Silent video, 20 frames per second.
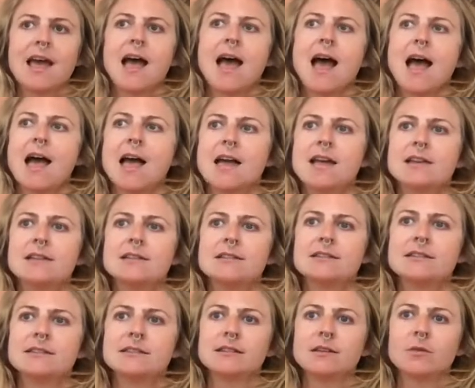
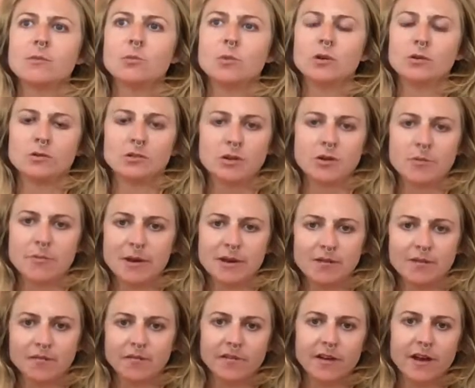And we'll do a bit
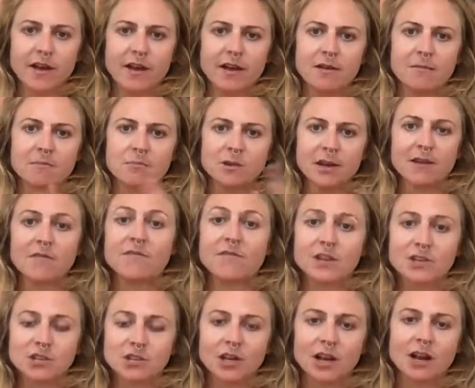of kind of
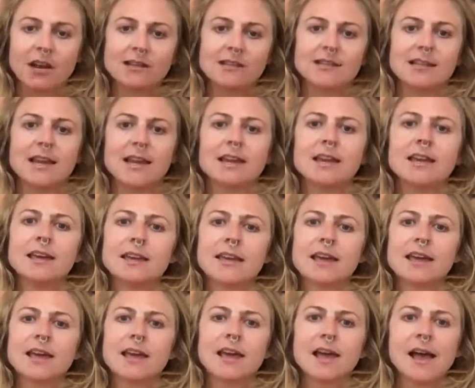visualizing.
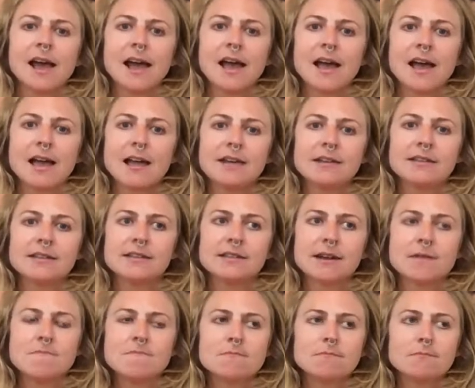And
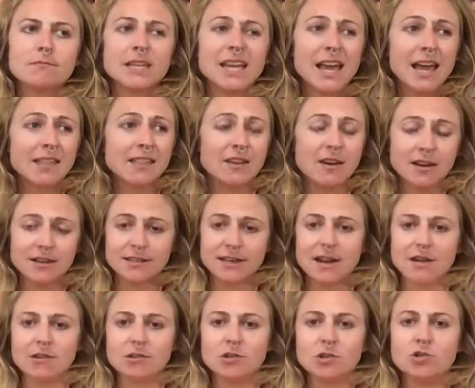the
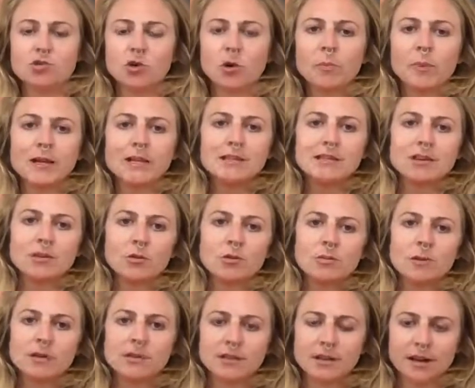idea is you drop into
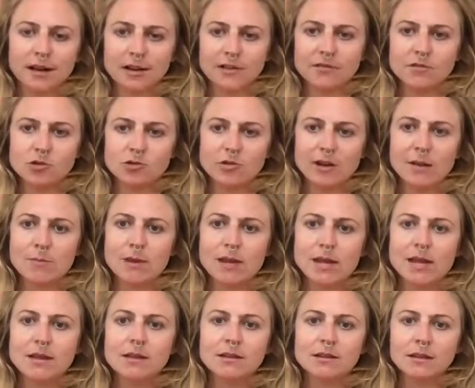almost a kind of
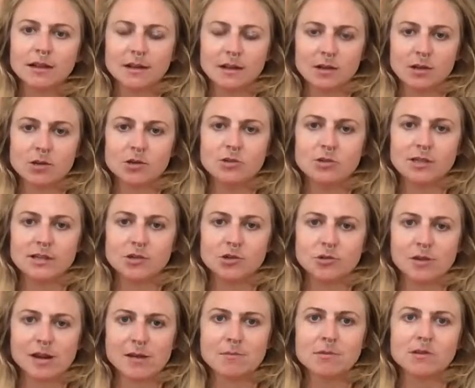dreamy, like a lucid
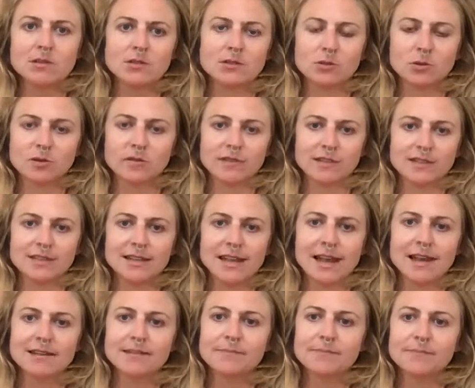dream sort of a
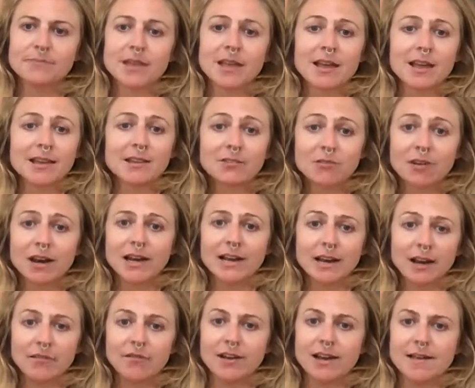state. It's really
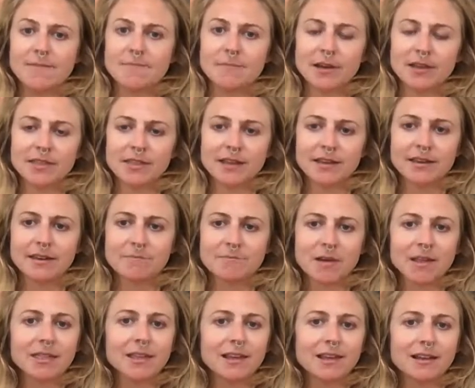lovely. I think
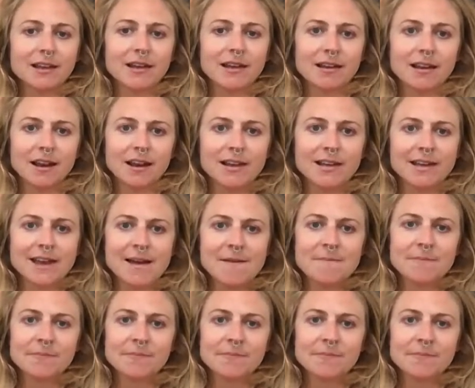you're going to like it.